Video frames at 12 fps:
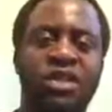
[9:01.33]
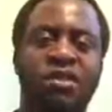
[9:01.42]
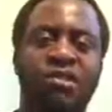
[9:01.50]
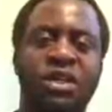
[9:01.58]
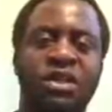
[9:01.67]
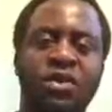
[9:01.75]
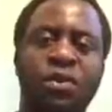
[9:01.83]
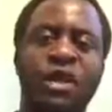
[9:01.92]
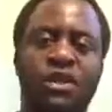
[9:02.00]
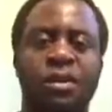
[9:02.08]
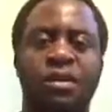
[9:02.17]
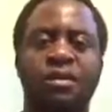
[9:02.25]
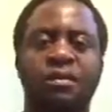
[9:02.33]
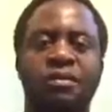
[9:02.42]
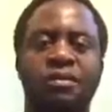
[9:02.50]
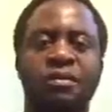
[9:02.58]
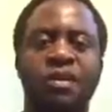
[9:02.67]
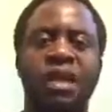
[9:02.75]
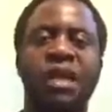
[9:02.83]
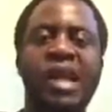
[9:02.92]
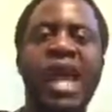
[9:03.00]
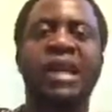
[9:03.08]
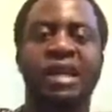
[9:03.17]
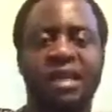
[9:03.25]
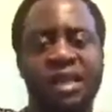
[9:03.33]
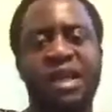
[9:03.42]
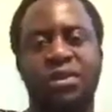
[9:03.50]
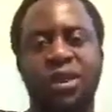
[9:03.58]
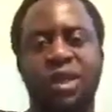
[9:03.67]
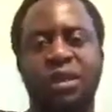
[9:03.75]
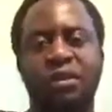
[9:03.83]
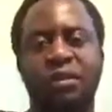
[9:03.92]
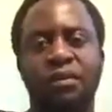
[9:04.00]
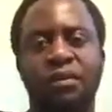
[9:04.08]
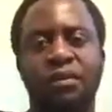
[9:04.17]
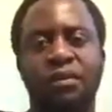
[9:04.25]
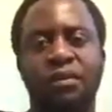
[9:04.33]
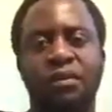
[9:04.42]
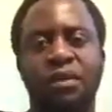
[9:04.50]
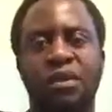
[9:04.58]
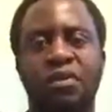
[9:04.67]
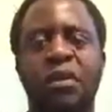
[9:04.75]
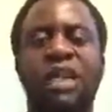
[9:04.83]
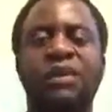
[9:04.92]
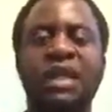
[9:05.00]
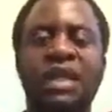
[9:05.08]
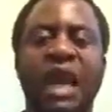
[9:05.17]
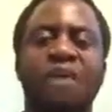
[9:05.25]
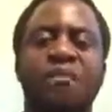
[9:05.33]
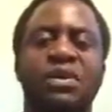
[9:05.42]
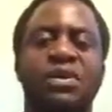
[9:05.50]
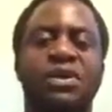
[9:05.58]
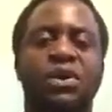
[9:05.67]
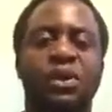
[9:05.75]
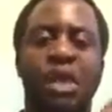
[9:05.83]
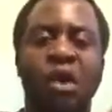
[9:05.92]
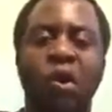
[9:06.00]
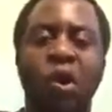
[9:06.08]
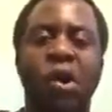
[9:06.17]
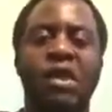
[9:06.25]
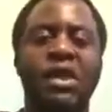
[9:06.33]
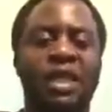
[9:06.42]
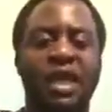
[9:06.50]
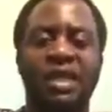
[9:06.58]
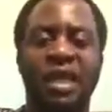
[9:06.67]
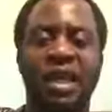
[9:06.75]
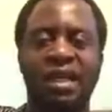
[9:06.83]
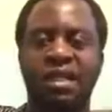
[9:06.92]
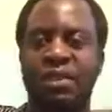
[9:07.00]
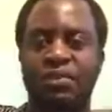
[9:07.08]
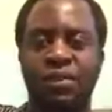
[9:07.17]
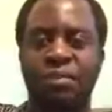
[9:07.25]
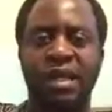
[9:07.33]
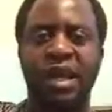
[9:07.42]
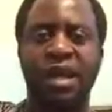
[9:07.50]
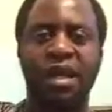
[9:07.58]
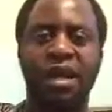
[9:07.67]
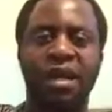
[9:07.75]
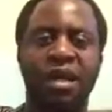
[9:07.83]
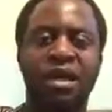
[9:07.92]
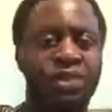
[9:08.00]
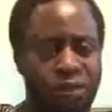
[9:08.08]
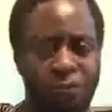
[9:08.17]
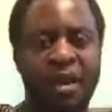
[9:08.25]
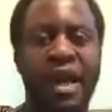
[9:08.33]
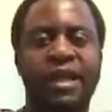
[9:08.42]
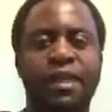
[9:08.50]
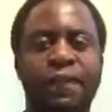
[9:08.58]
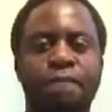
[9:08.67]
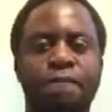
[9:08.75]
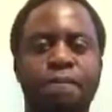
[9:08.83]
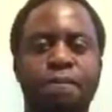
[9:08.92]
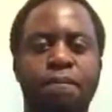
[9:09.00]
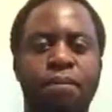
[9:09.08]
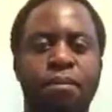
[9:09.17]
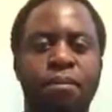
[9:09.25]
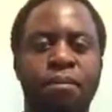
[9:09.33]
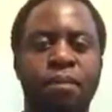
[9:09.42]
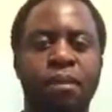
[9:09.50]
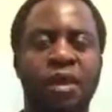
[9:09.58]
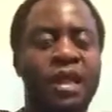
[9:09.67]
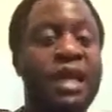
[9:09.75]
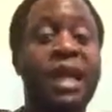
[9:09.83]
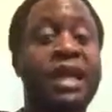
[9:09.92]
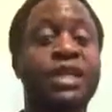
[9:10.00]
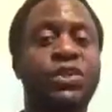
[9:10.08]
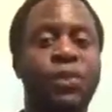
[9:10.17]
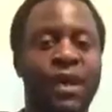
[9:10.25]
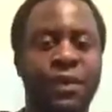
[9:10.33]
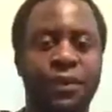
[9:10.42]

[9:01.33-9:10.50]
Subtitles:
the situation like it that way. Whatever diamonds or the gold that you're getting from there is of blood. And I can assure you,